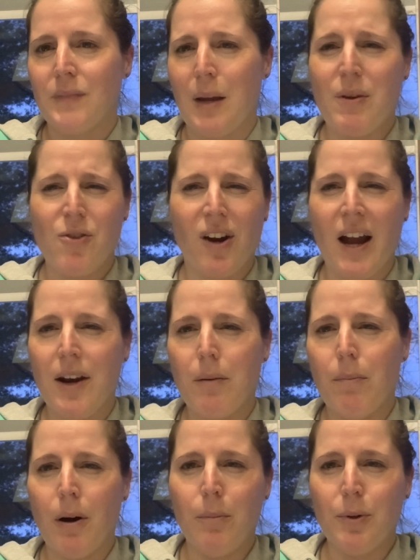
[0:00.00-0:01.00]
I mean, they're kind of
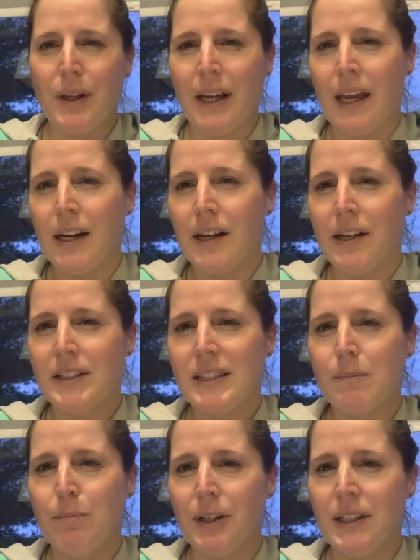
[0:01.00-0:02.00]
bumbling
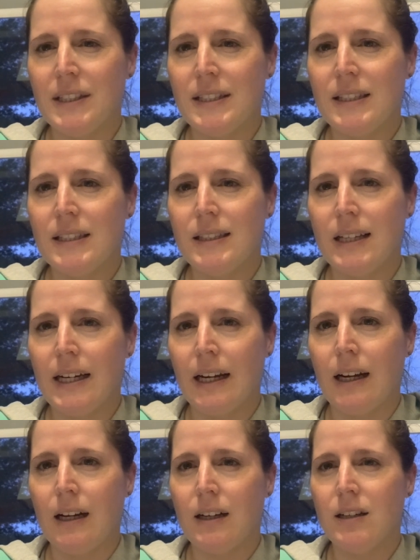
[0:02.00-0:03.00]
idiots, but it's
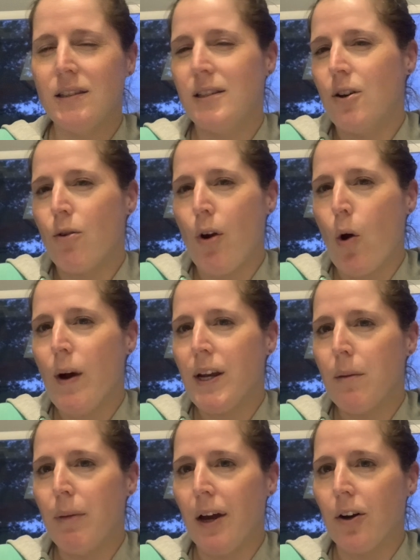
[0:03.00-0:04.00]
like, because they don't know any
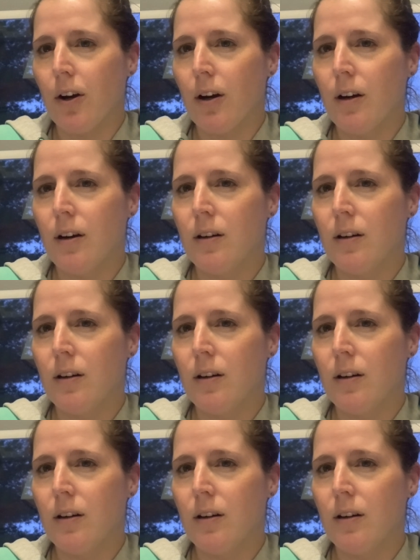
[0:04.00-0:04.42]
better.